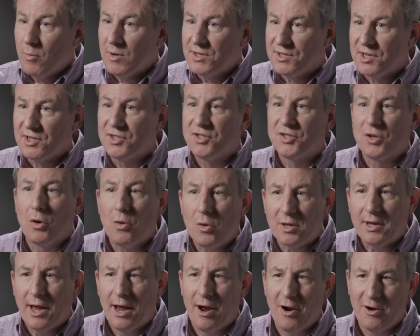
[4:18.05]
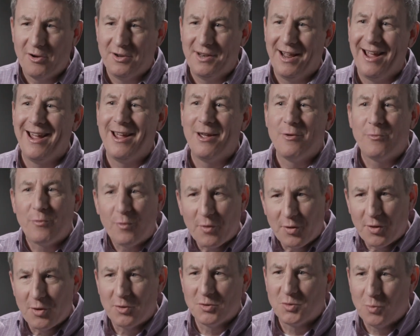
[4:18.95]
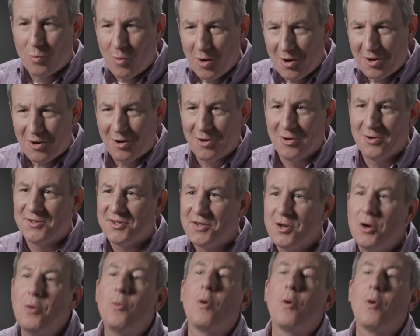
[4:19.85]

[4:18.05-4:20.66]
was a soul care day for those workers